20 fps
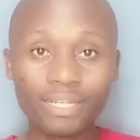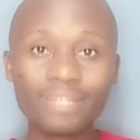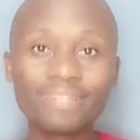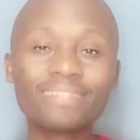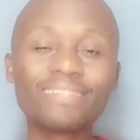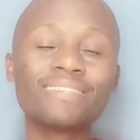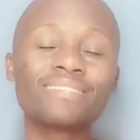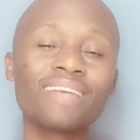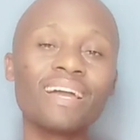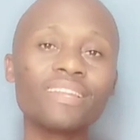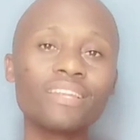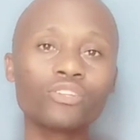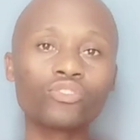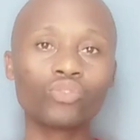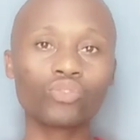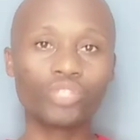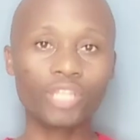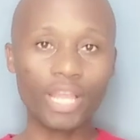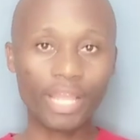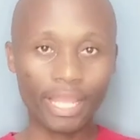Decided
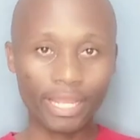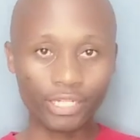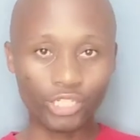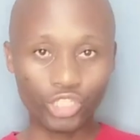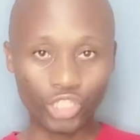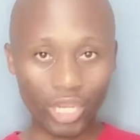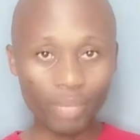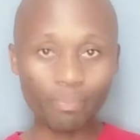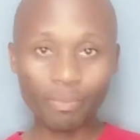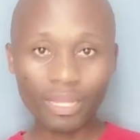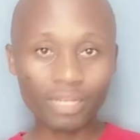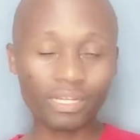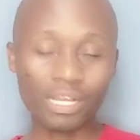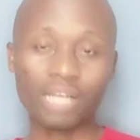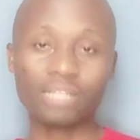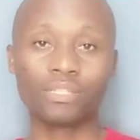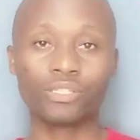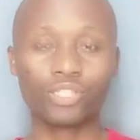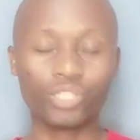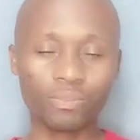to take a jab at
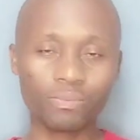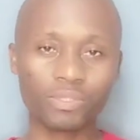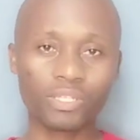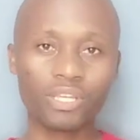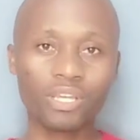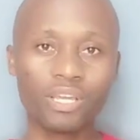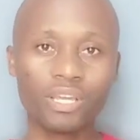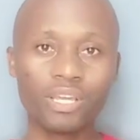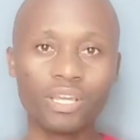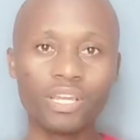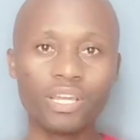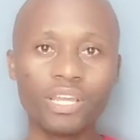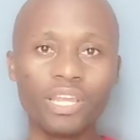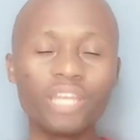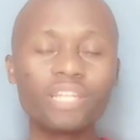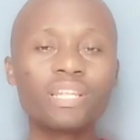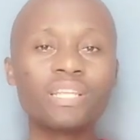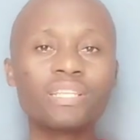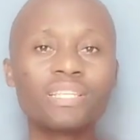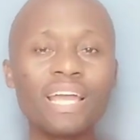Kaiser Chiefs.
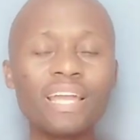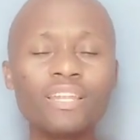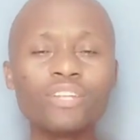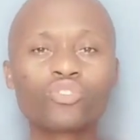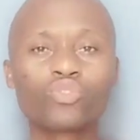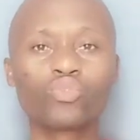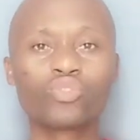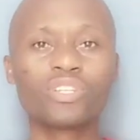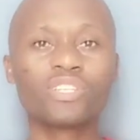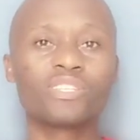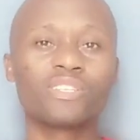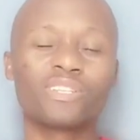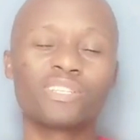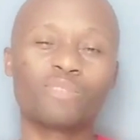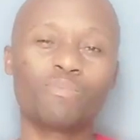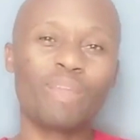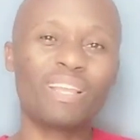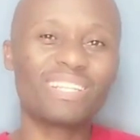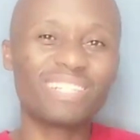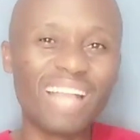He decided to
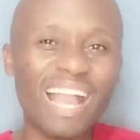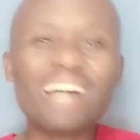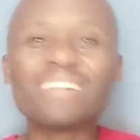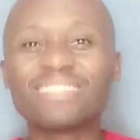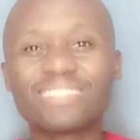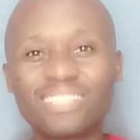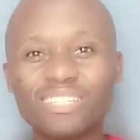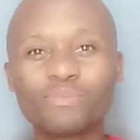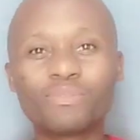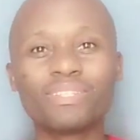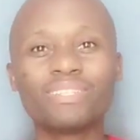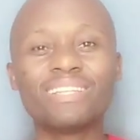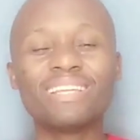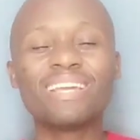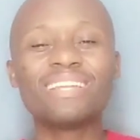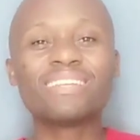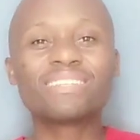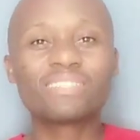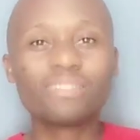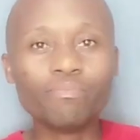disrespect Kaiser Chiefs
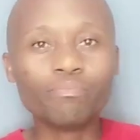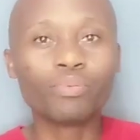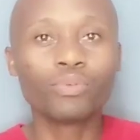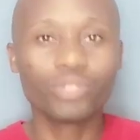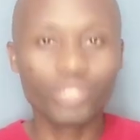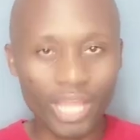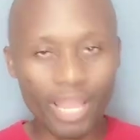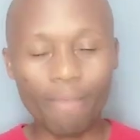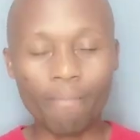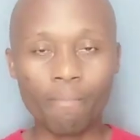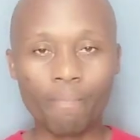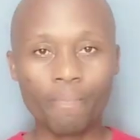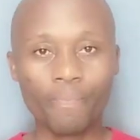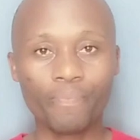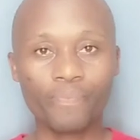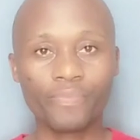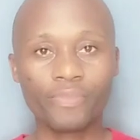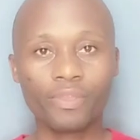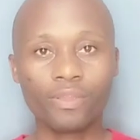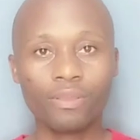in a simple term.
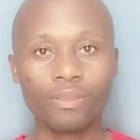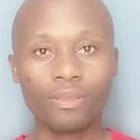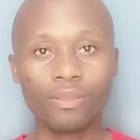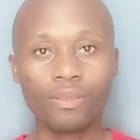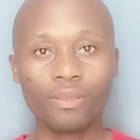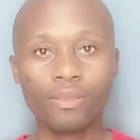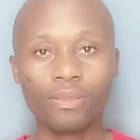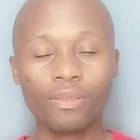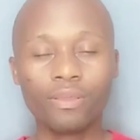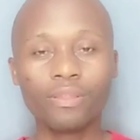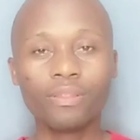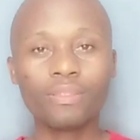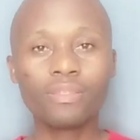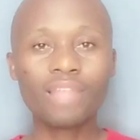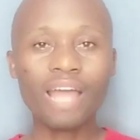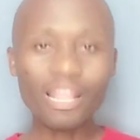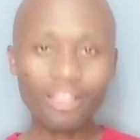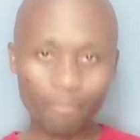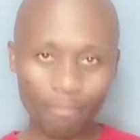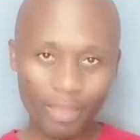
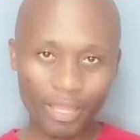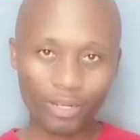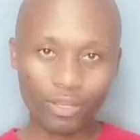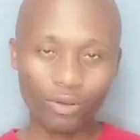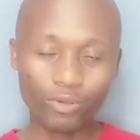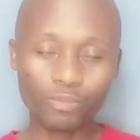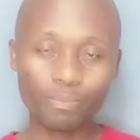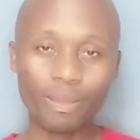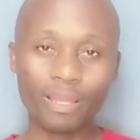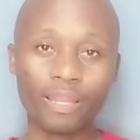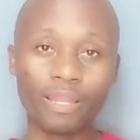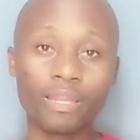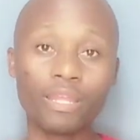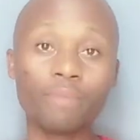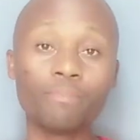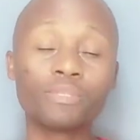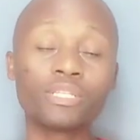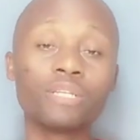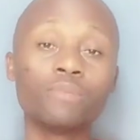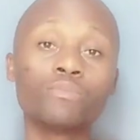That man goes by the
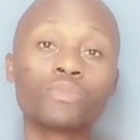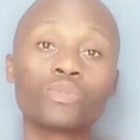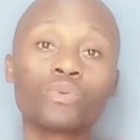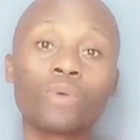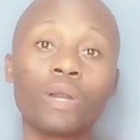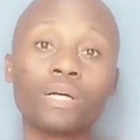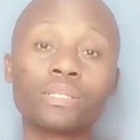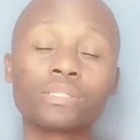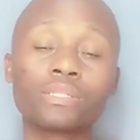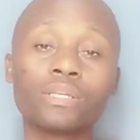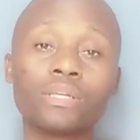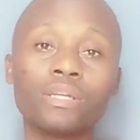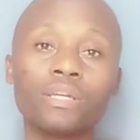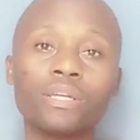name Tim Suvas.